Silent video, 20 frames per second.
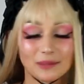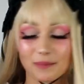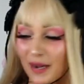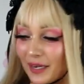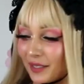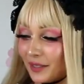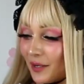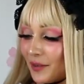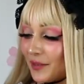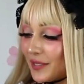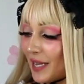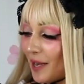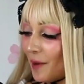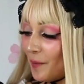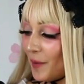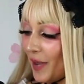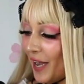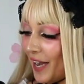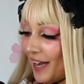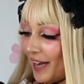muck those
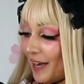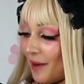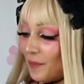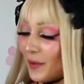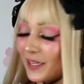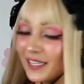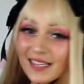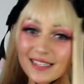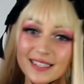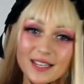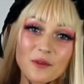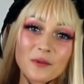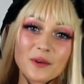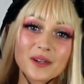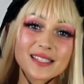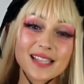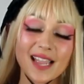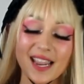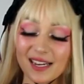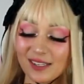up. Uh, but yes, it
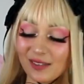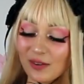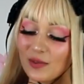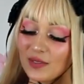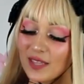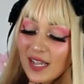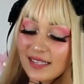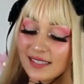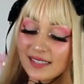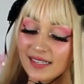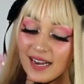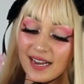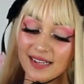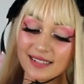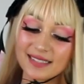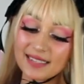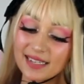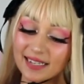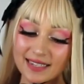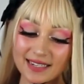was a
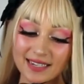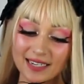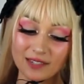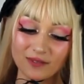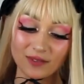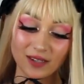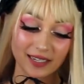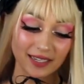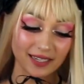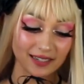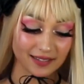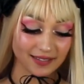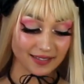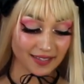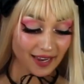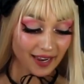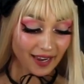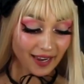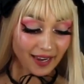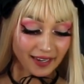2016 release
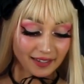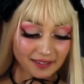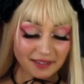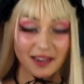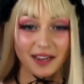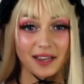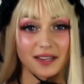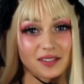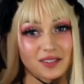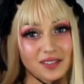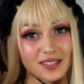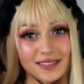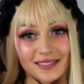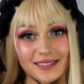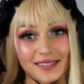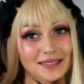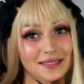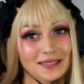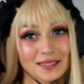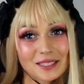and yeah, she's
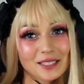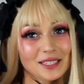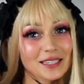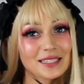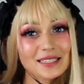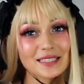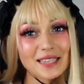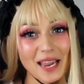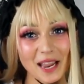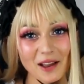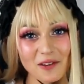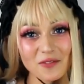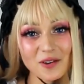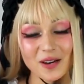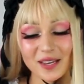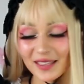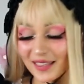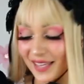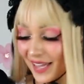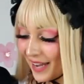just, she is
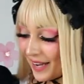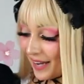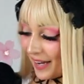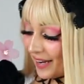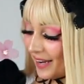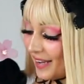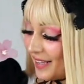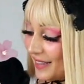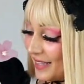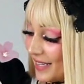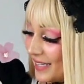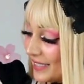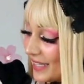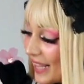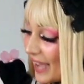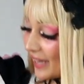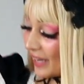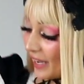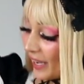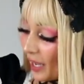everything in this
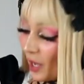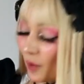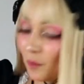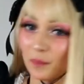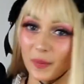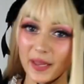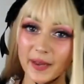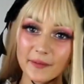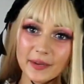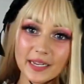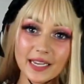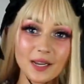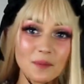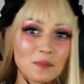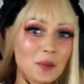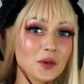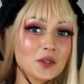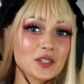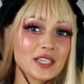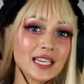like berry
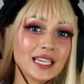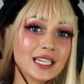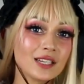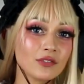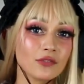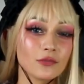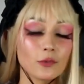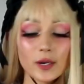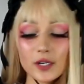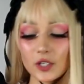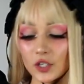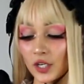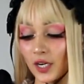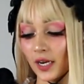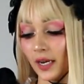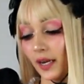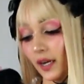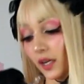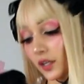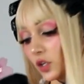motif, which
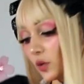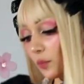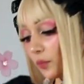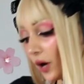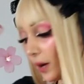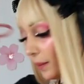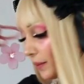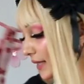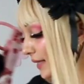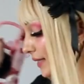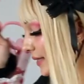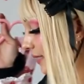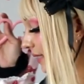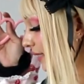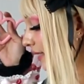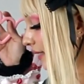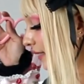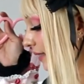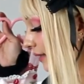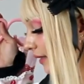you'll probably
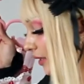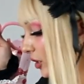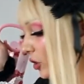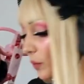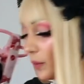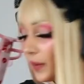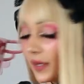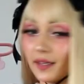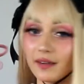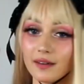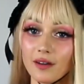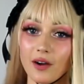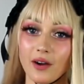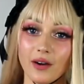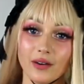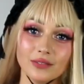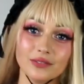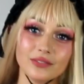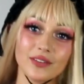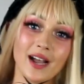see a little bit
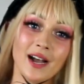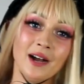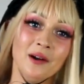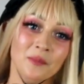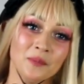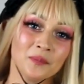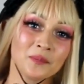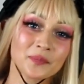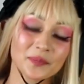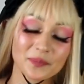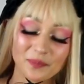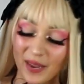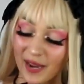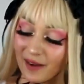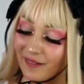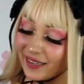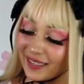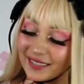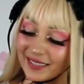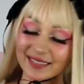of. Um,
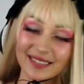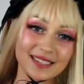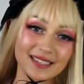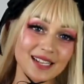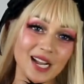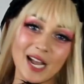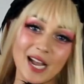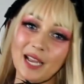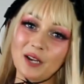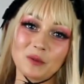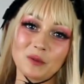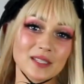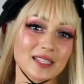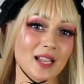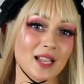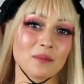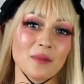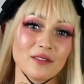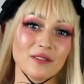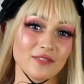berry design was
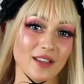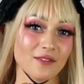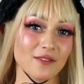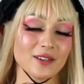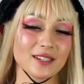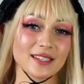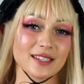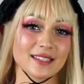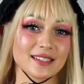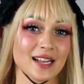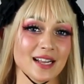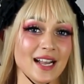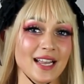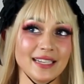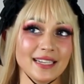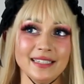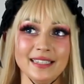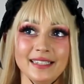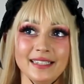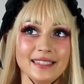like my favorite
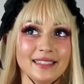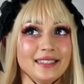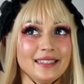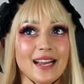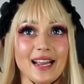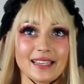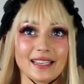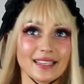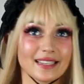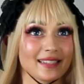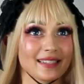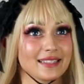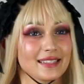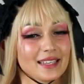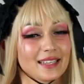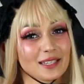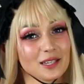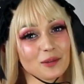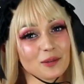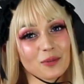design, I guess,
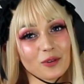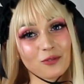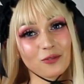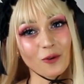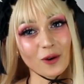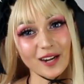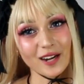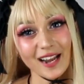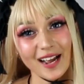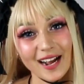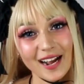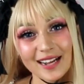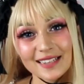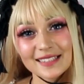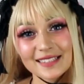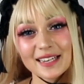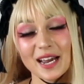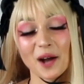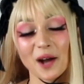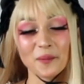the year before
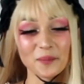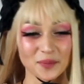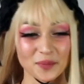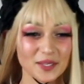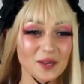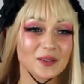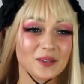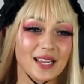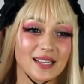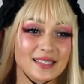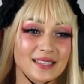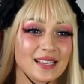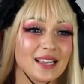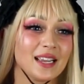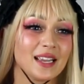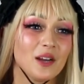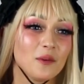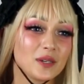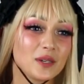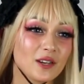last. Um, so yes,
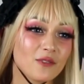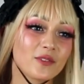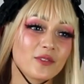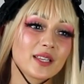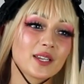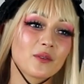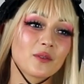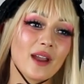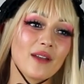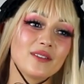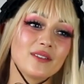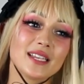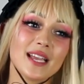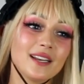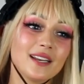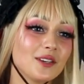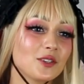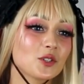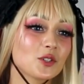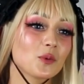we definitely
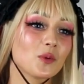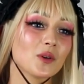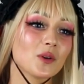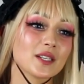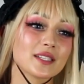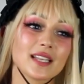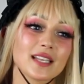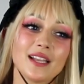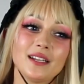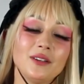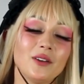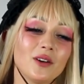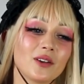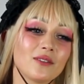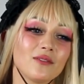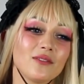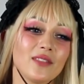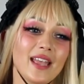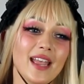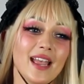gravitated towards a lot
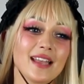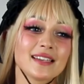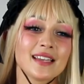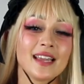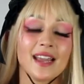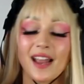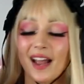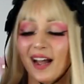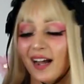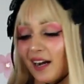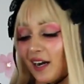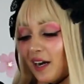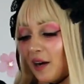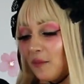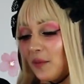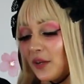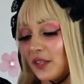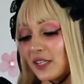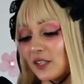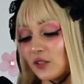of that. Uh,
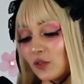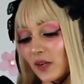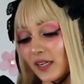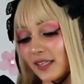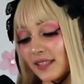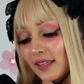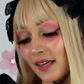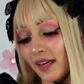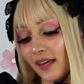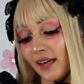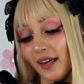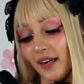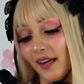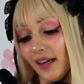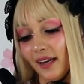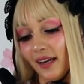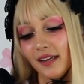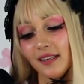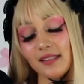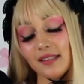but this dress
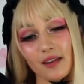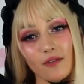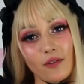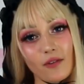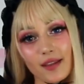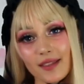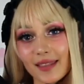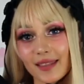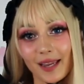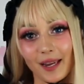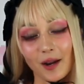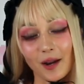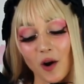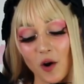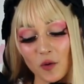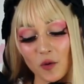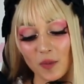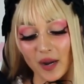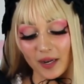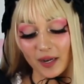is everything.
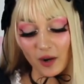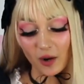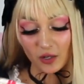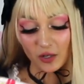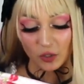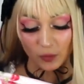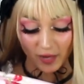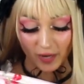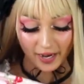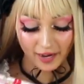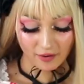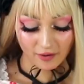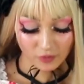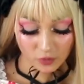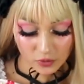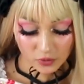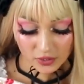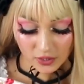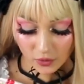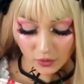Oh my gosh, we have
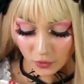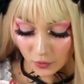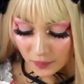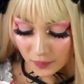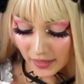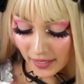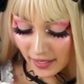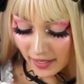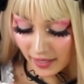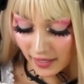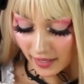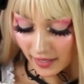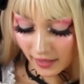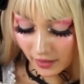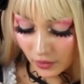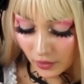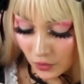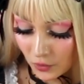usakumya and